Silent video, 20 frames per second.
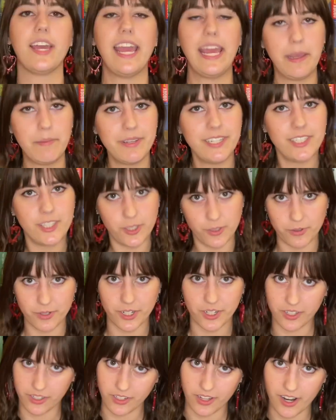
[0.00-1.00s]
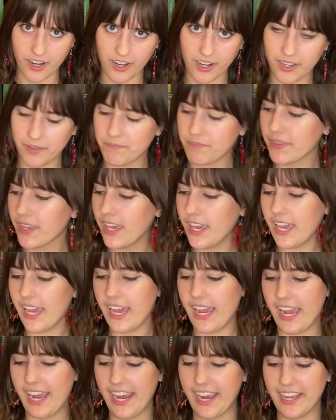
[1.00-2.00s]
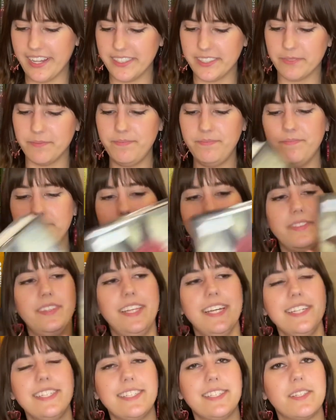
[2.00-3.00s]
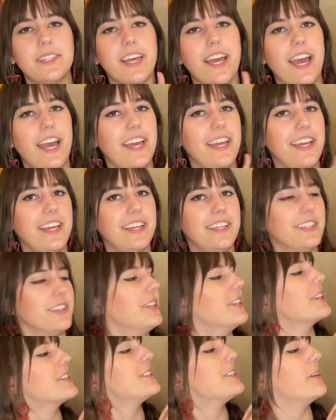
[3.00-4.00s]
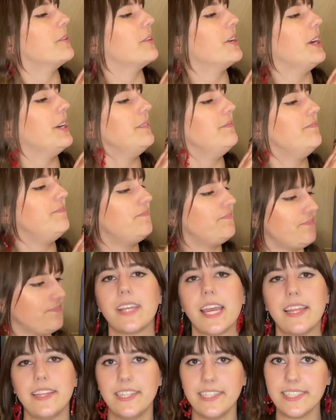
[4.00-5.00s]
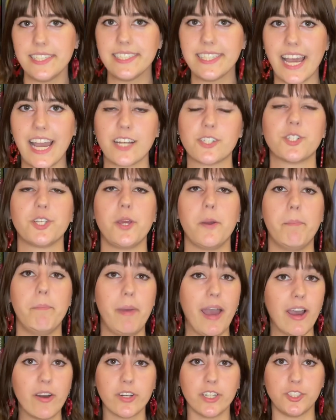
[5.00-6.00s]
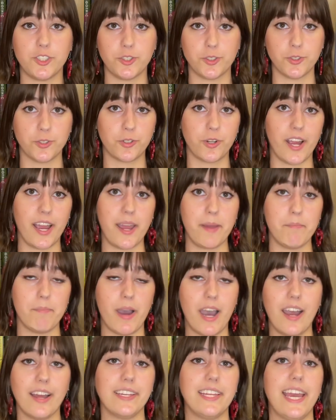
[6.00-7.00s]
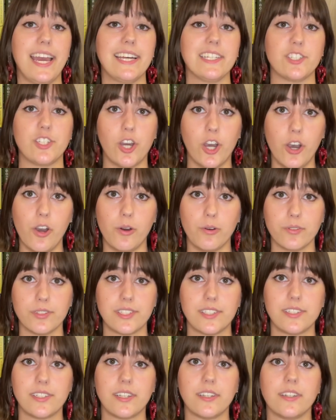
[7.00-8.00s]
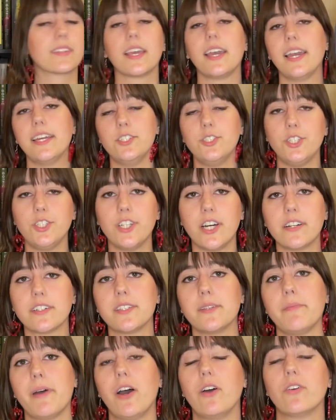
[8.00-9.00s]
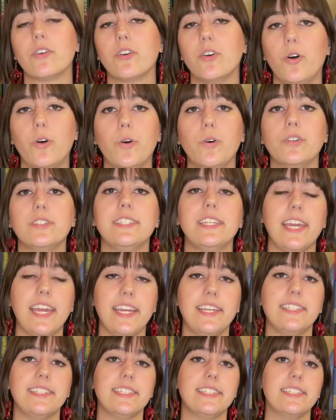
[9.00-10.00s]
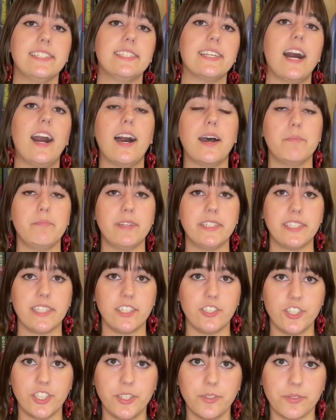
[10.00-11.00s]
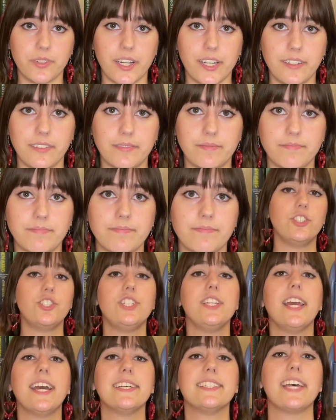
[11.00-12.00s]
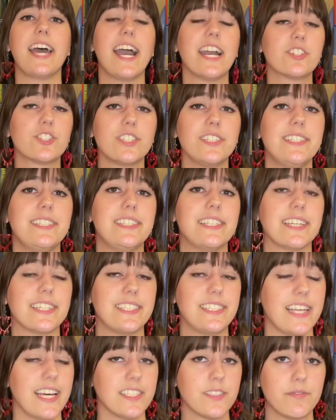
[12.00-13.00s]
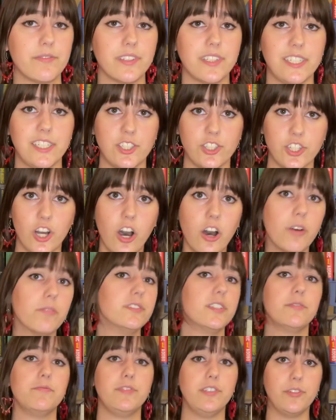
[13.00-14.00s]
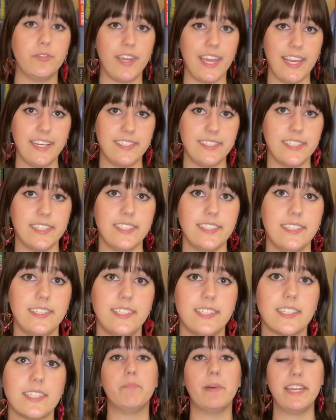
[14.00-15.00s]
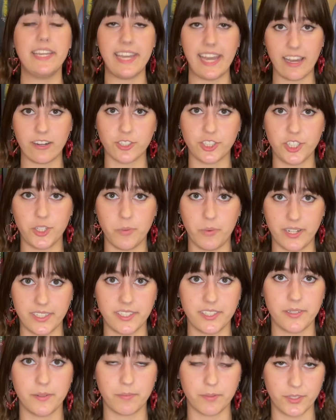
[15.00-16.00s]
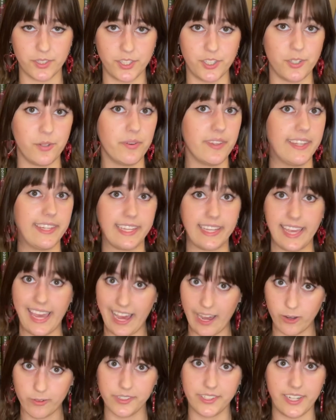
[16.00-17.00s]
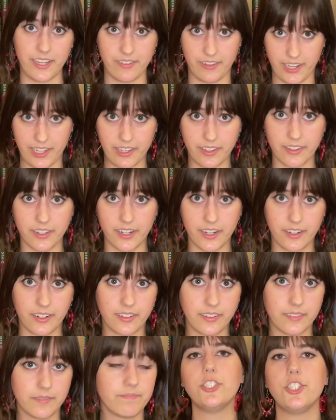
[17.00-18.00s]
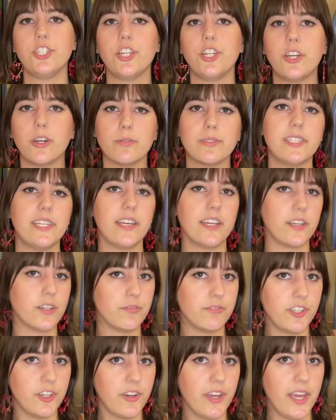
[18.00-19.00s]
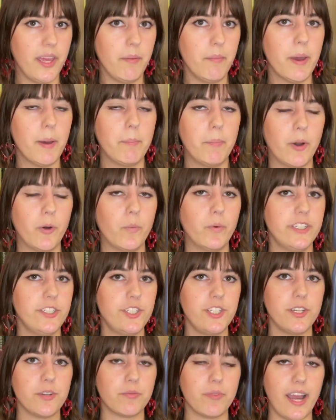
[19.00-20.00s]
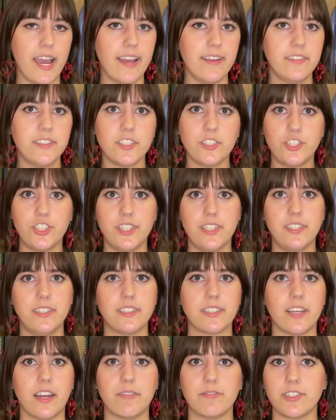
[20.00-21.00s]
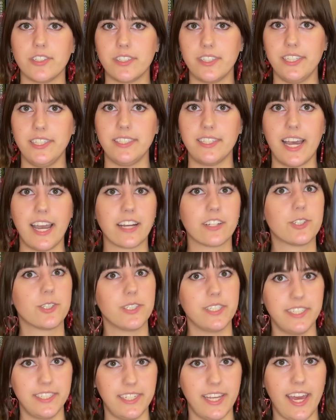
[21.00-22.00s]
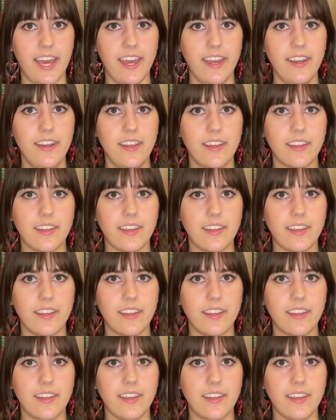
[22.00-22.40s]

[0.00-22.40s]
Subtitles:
Amy Suter Clarke. And this looks so good. This is actually about a true crime podcast host, and she talks about cold cases on missing children. She has actually successfully solved a few cases, but now she wants to pursue the countdown killer. She goes to interview him, but when she arrives, she discovers he's actually dead.